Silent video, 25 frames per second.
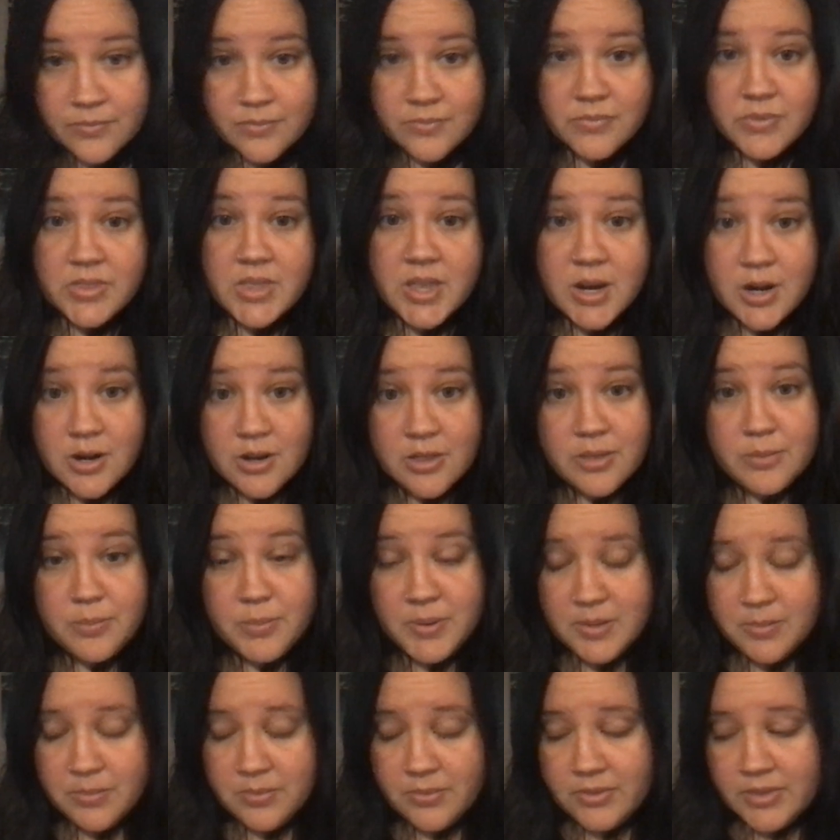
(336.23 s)
They're the
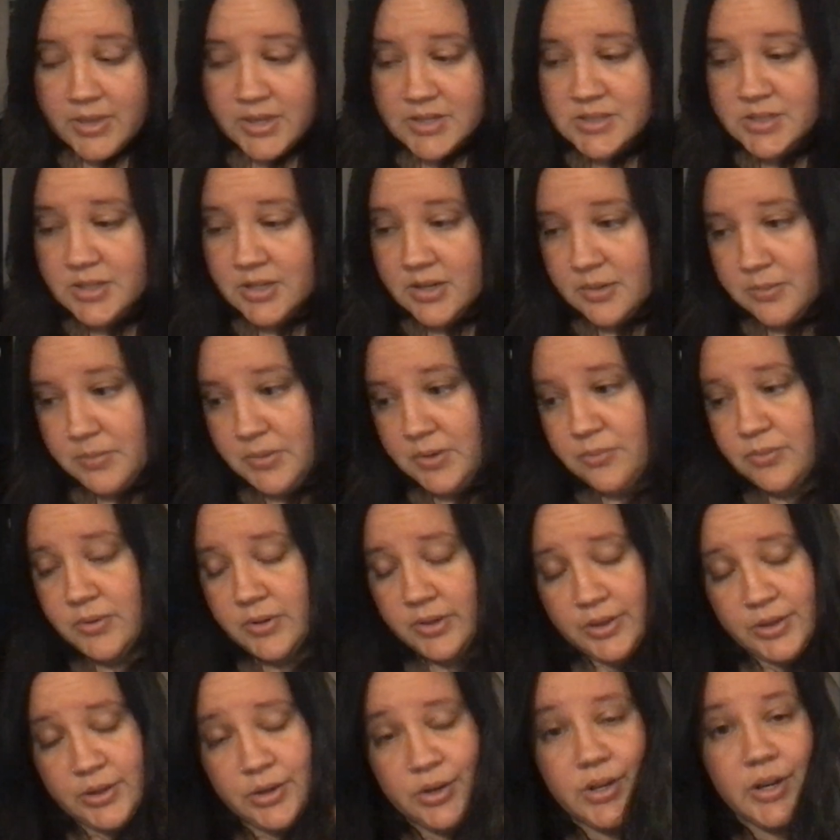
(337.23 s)
people that's going to be
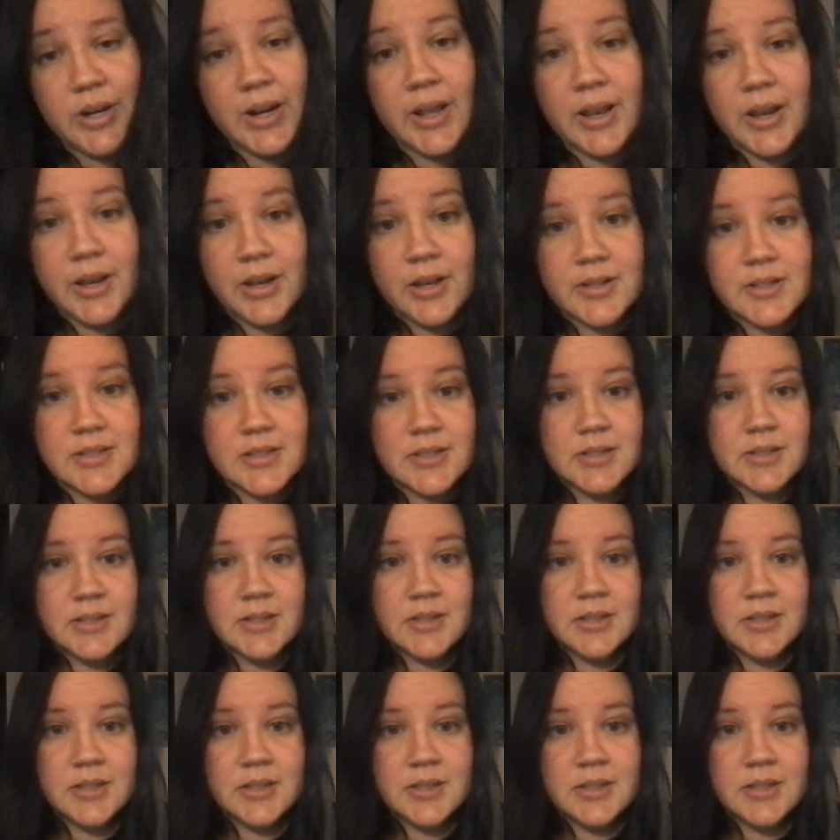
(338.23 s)
really good at